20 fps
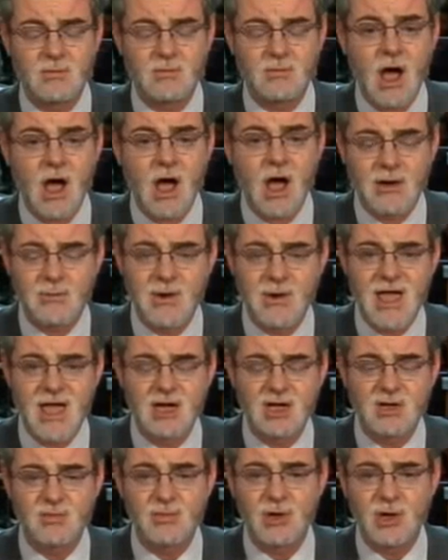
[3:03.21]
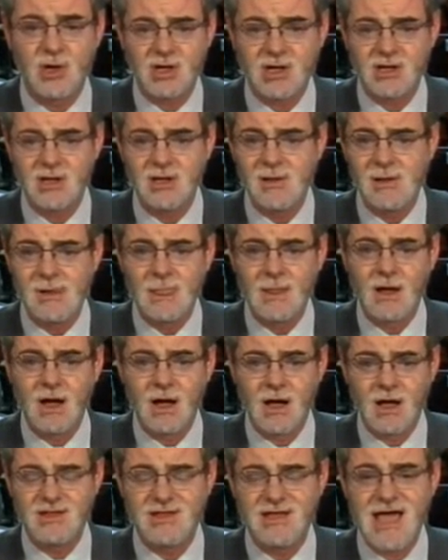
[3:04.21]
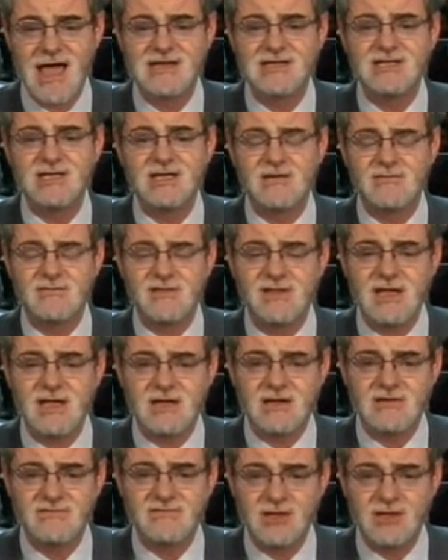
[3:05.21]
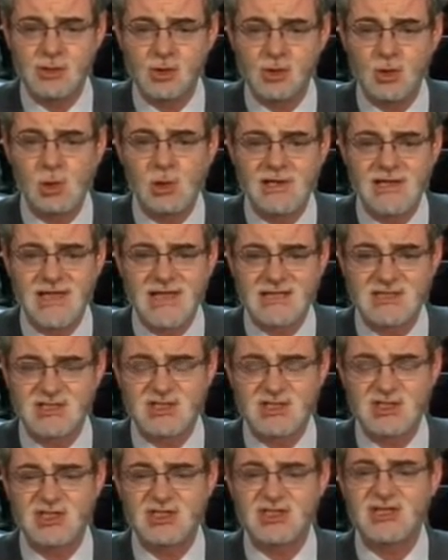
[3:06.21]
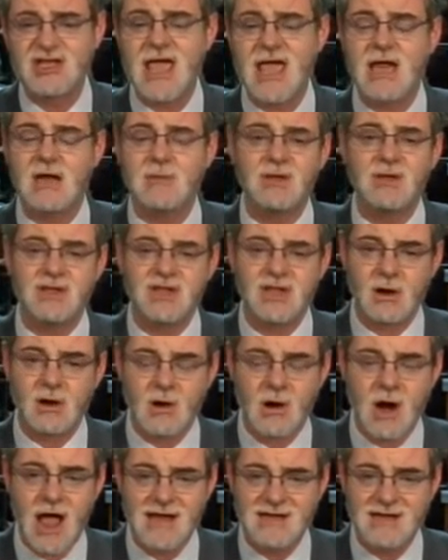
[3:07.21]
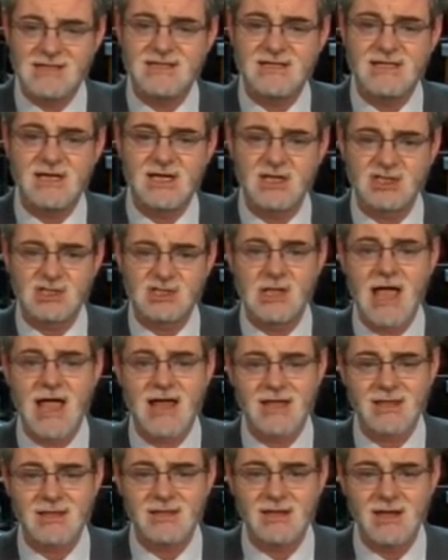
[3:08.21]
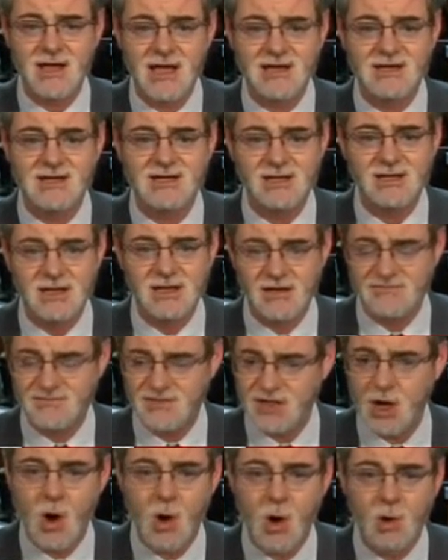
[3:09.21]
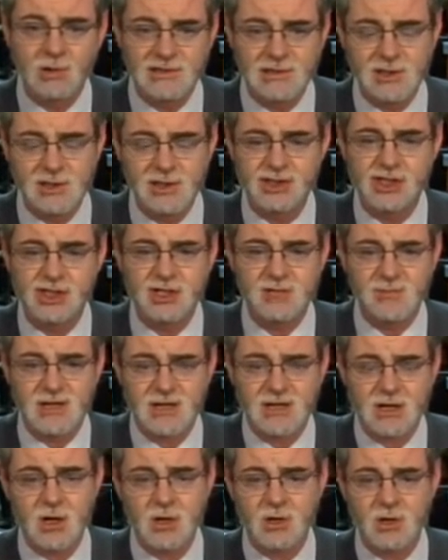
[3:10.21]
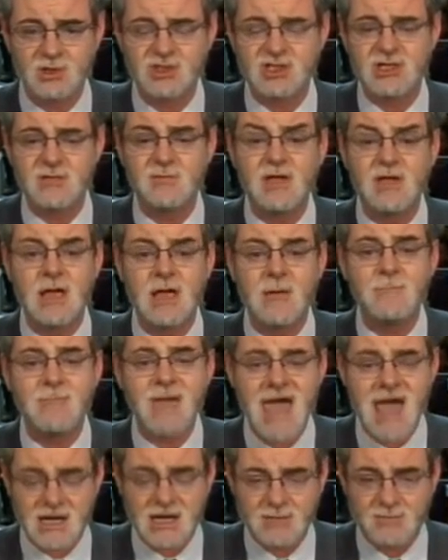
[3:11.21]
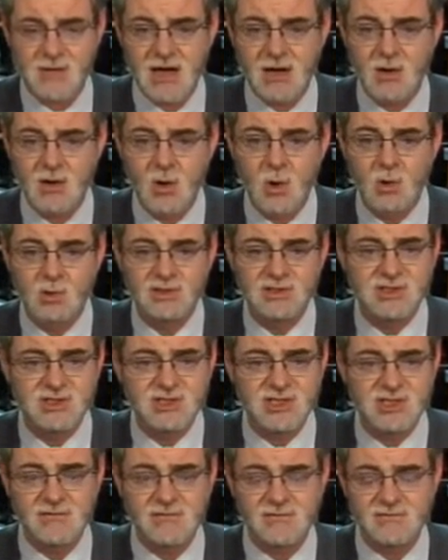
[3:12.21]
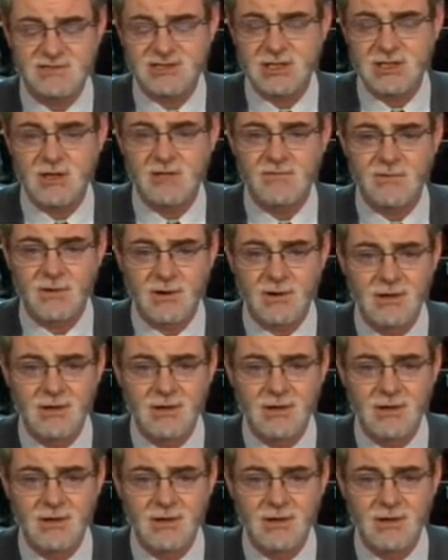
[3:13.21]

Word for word: Ayn Rand book, the idea of the individual against the state. But there are ideas like the idea of the only legitimate currency being backed by gold and silver.